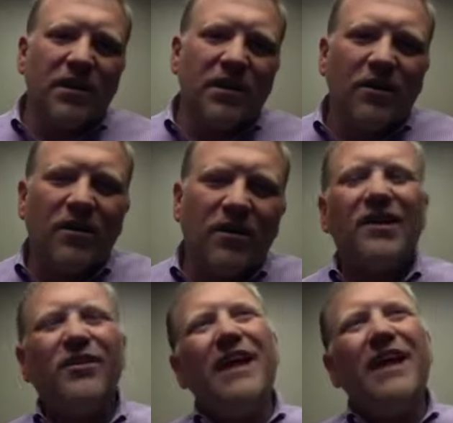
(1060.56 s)
Or,
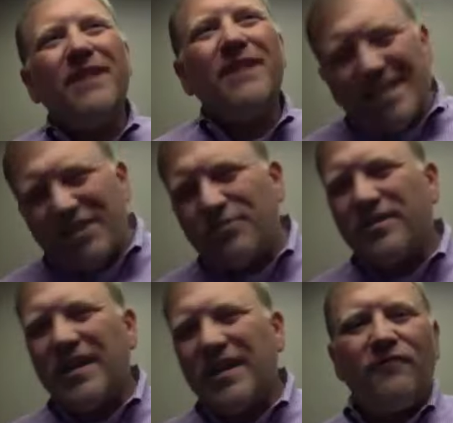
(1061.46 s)
that residential
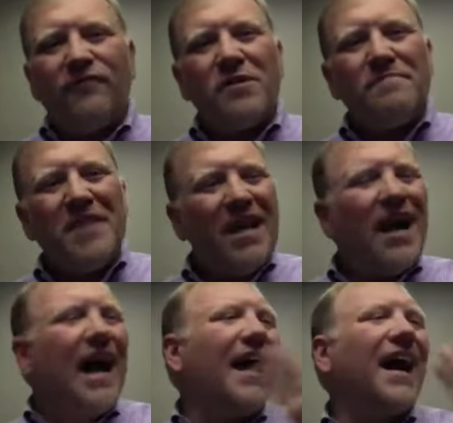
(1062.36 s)
data form,
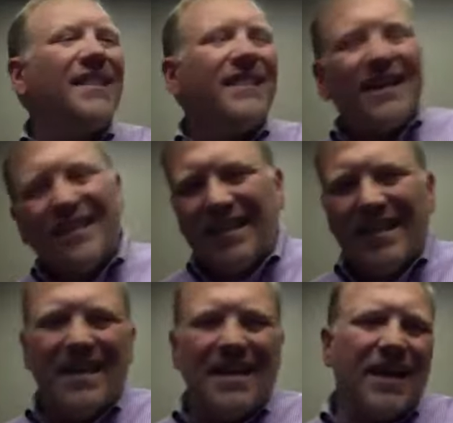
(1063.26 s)
I think that
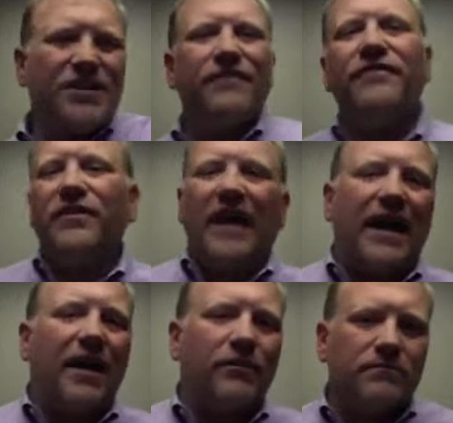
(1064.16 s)
the EA should fill that
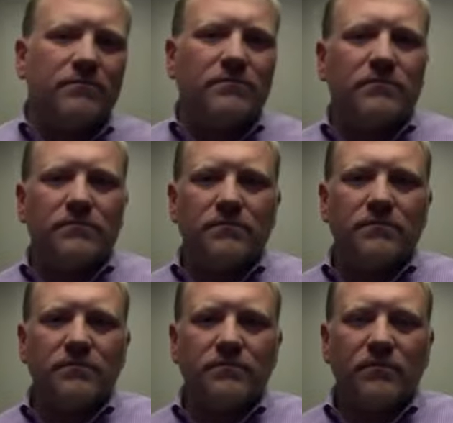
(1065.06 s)
out.
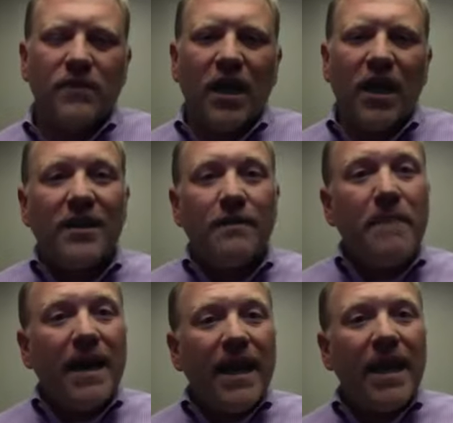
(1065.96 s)
And the
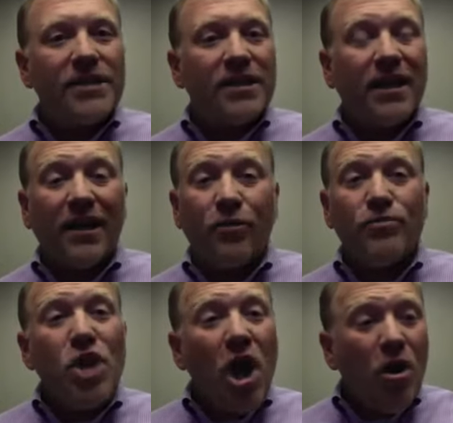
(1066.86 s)
mega agent can go,
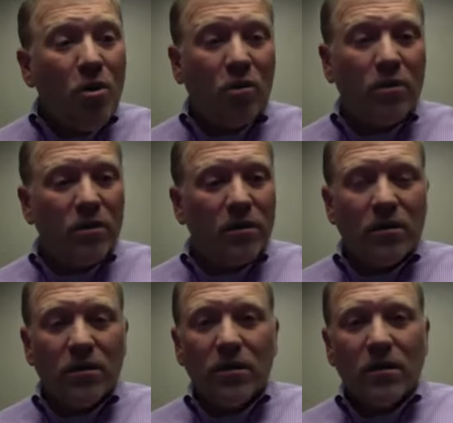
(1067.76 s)
no,
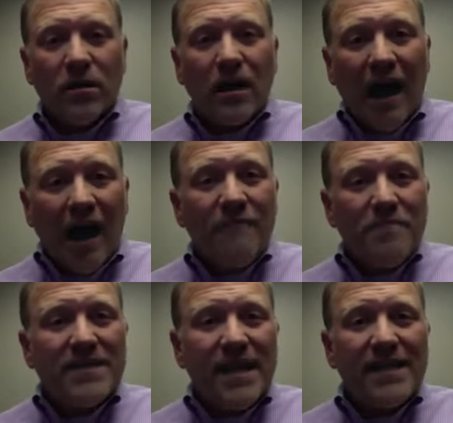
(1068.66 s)
I've
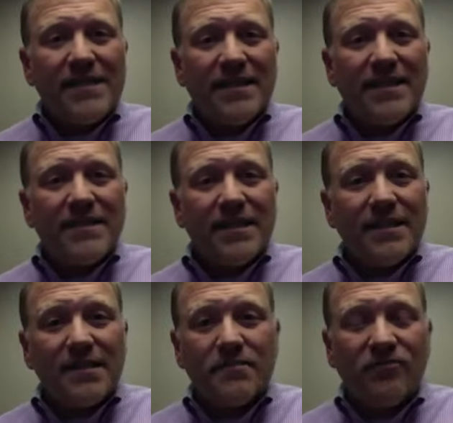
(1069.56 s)
been testing these
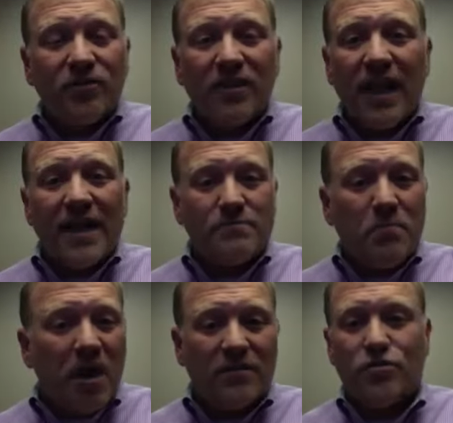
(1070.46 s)
systems for the last
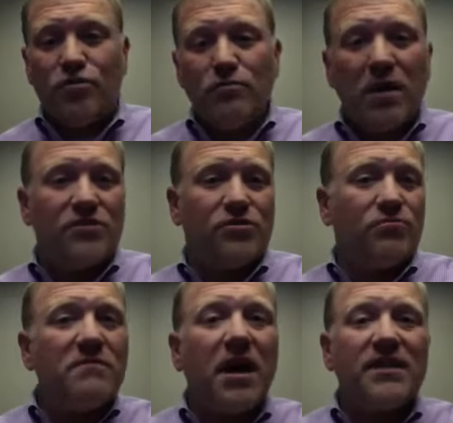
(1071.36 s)
month, 2 months,
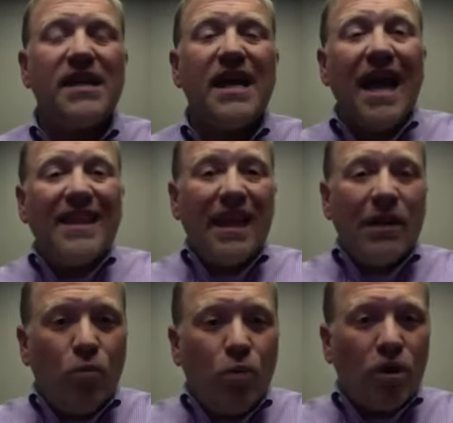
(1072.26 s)
3 months, and
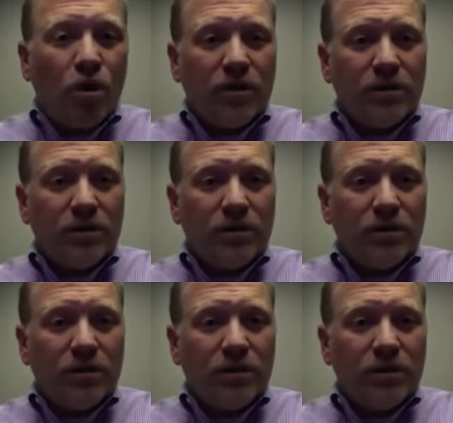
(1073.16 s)
they work.